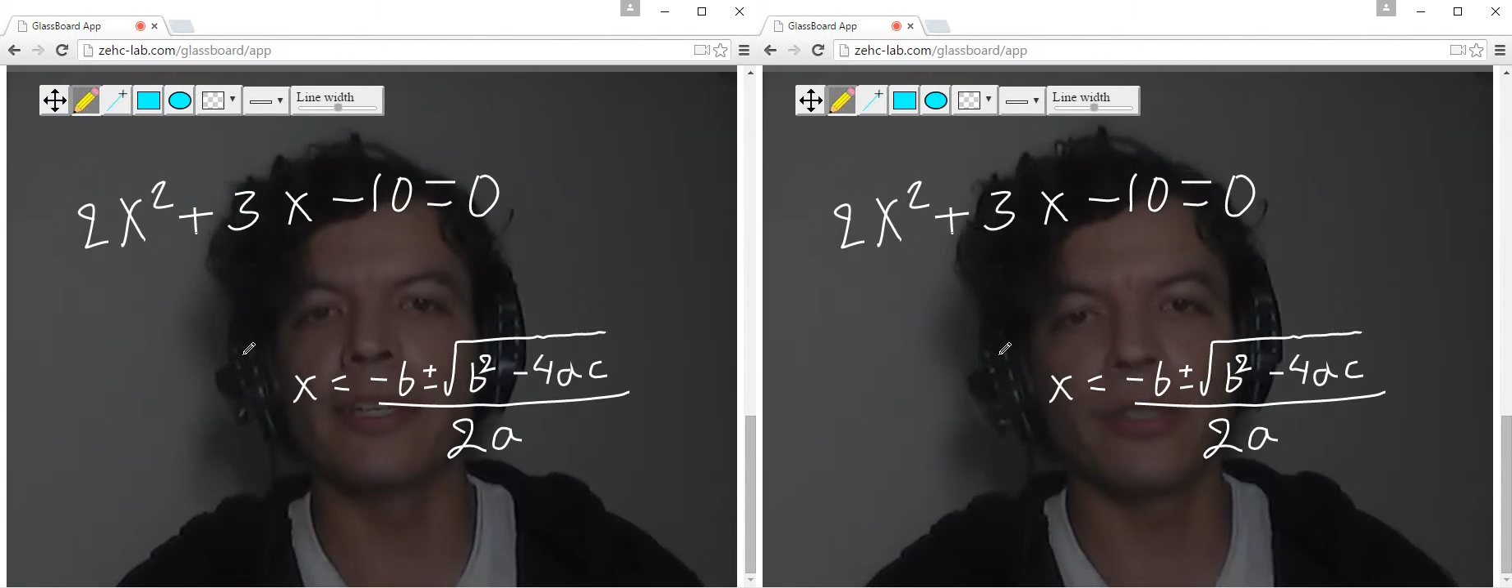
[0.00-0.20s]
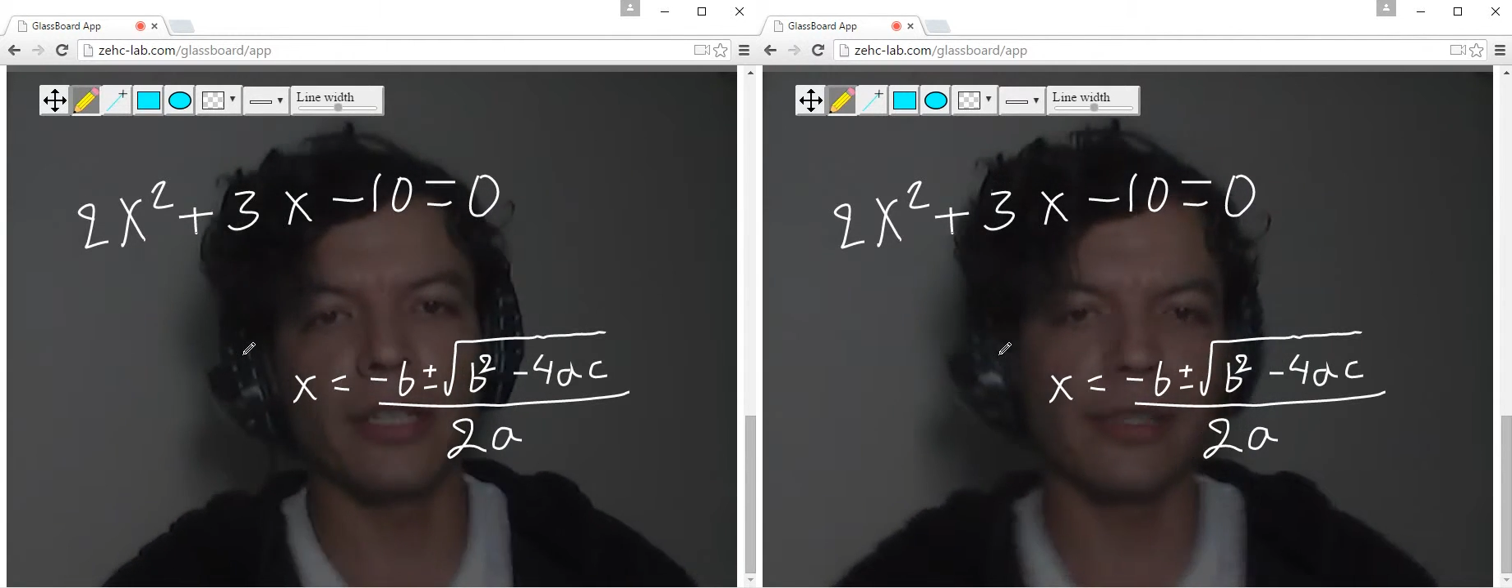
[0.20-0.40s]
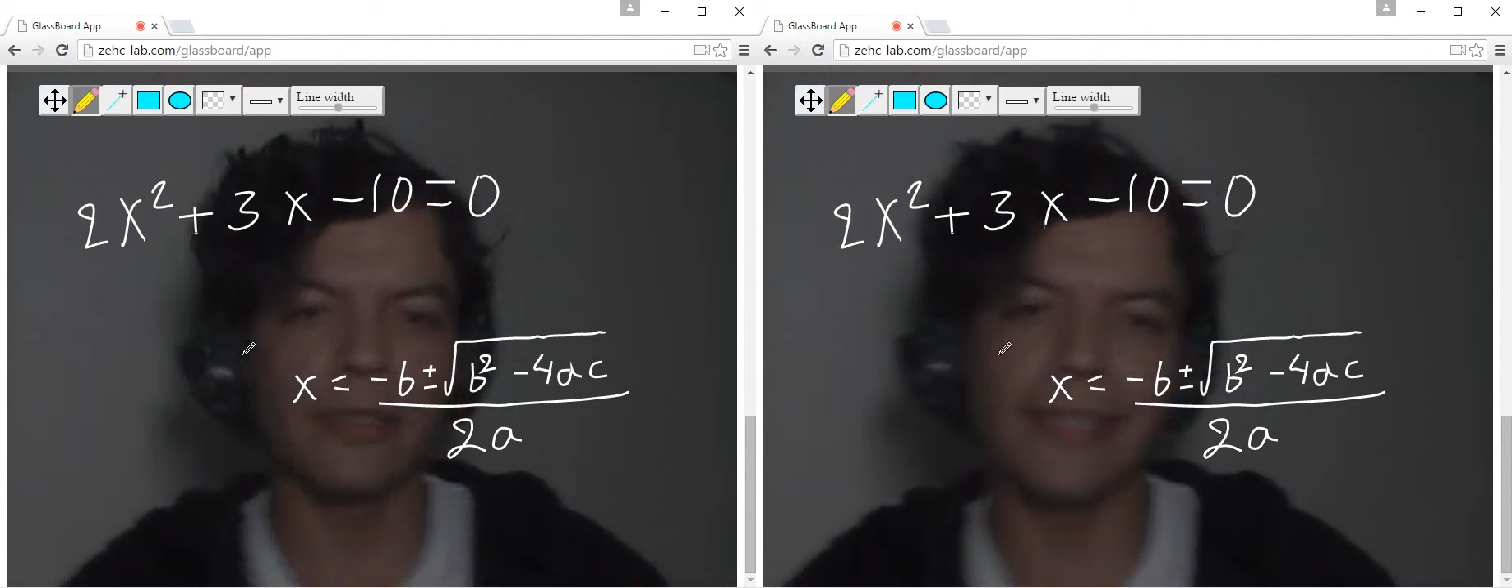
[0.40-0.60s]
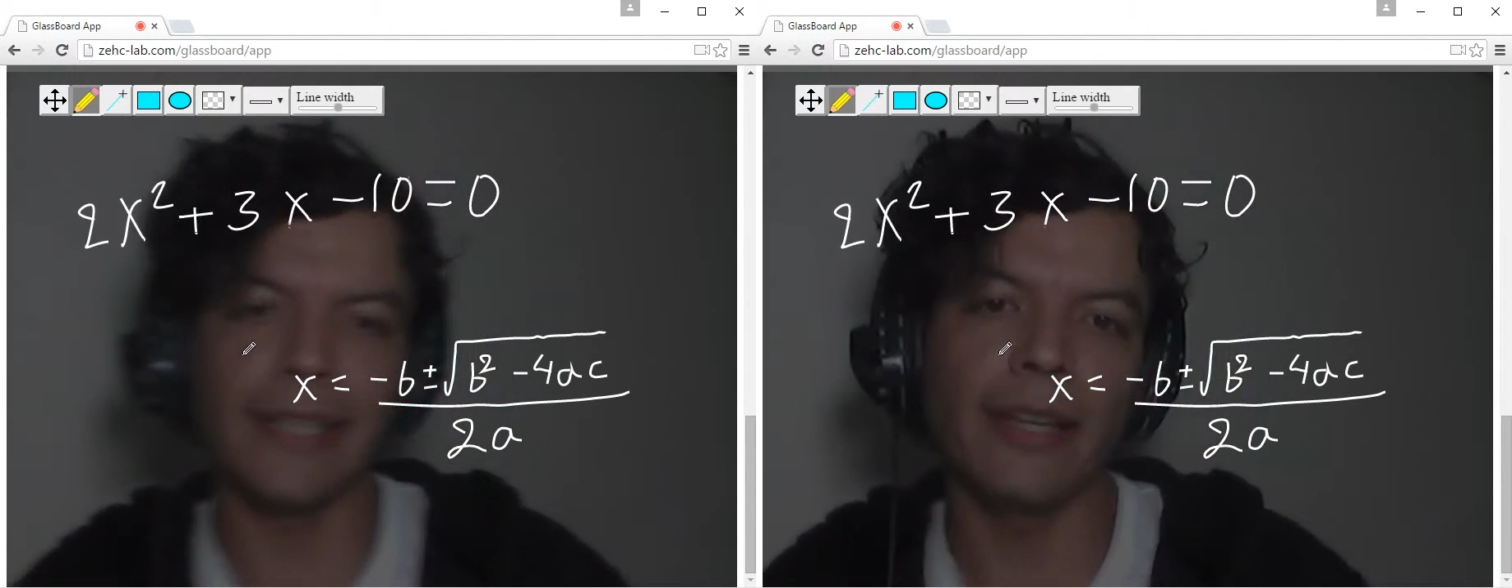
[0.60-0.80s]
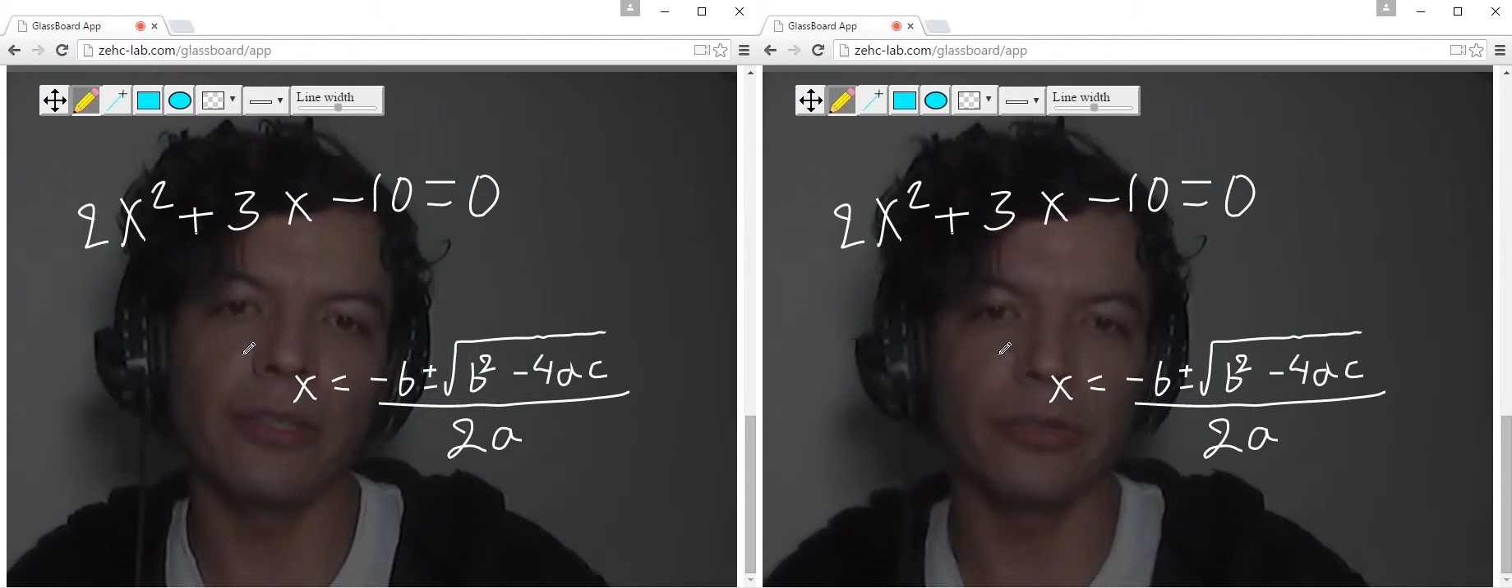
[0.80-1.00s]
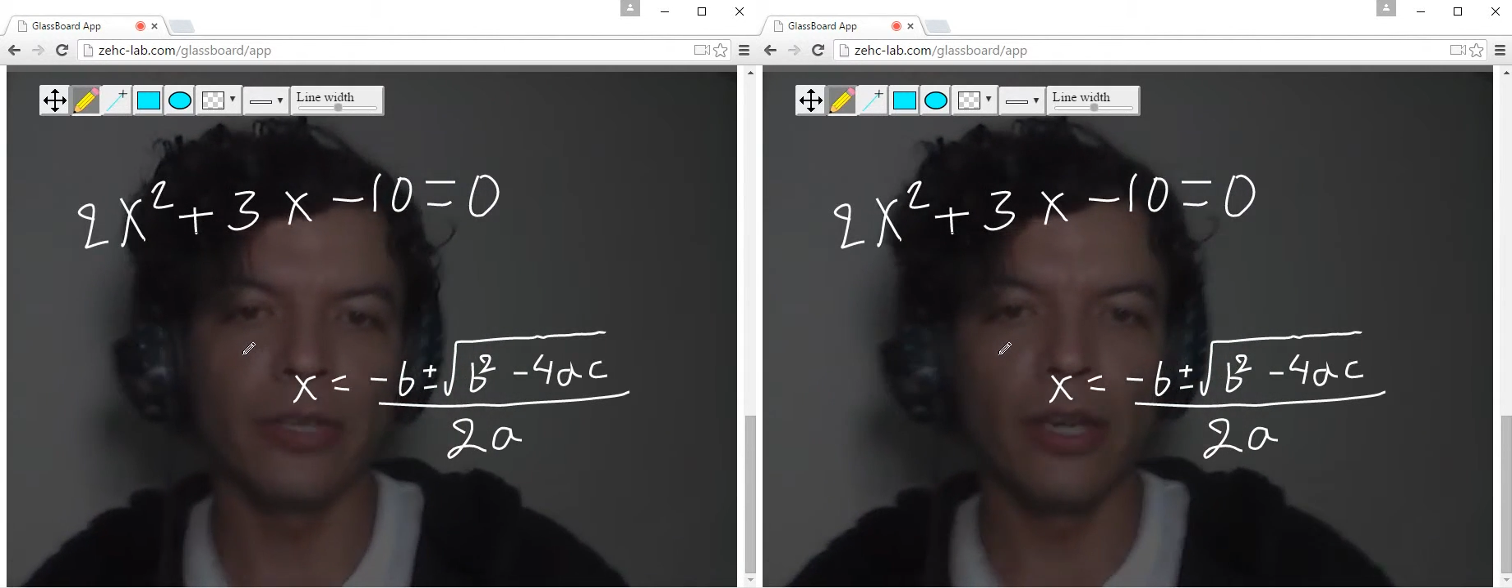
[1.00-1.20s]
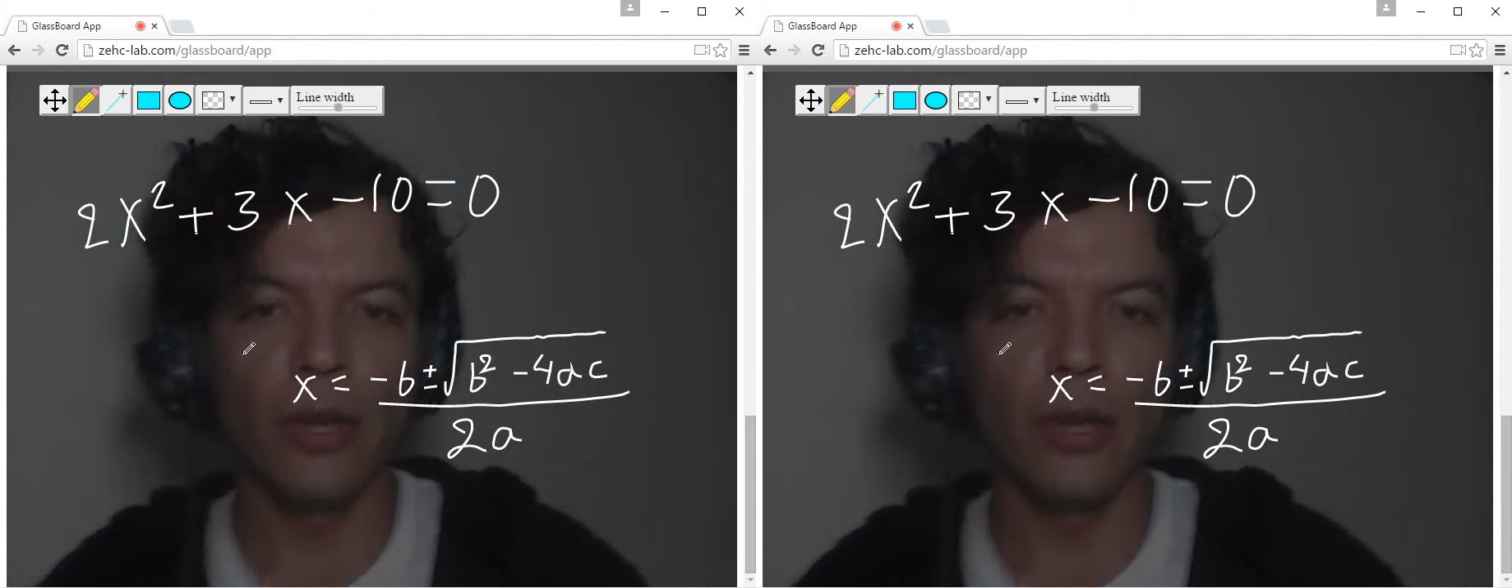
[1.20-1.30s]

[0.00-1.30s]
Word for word: You can tell us